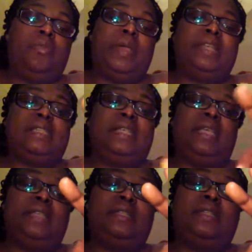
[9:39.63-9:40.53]
raising
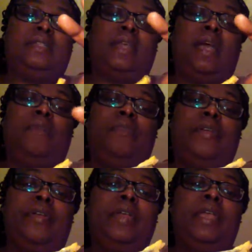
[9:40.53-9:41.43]
kids in a time
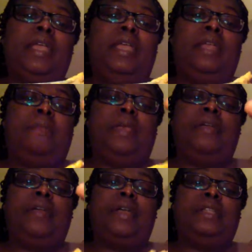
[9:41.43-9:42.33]
where in
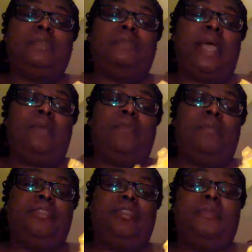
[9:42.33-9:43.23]
America, as a black
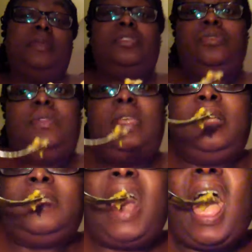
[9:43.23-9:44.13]
woman, you could be two
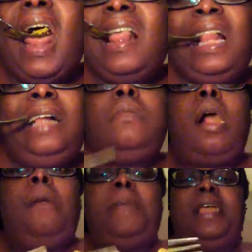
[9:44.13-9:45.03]
things:
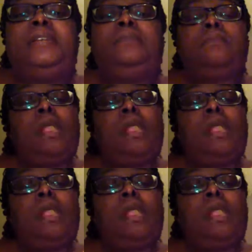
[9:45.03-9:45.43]
a maid